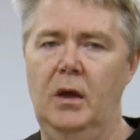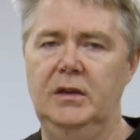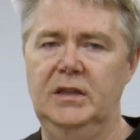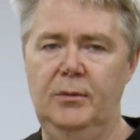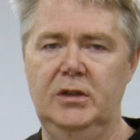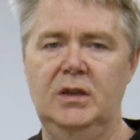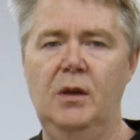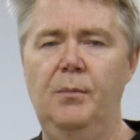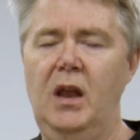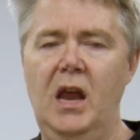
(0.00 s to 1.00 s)
exhibitors,
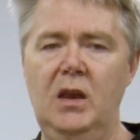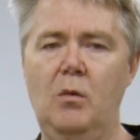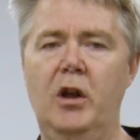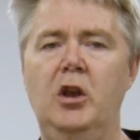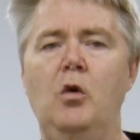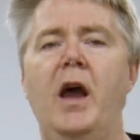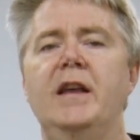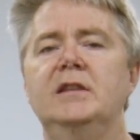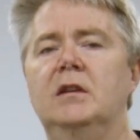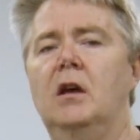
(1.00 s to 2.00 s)
but anyone who
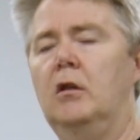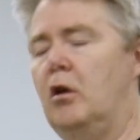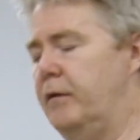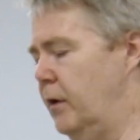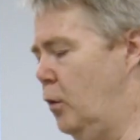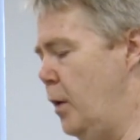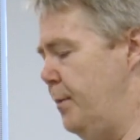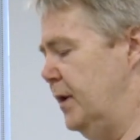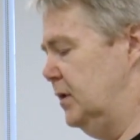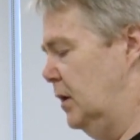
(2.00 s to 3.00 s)
has a lot of
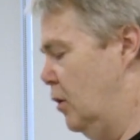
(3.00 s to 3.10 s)
equipment,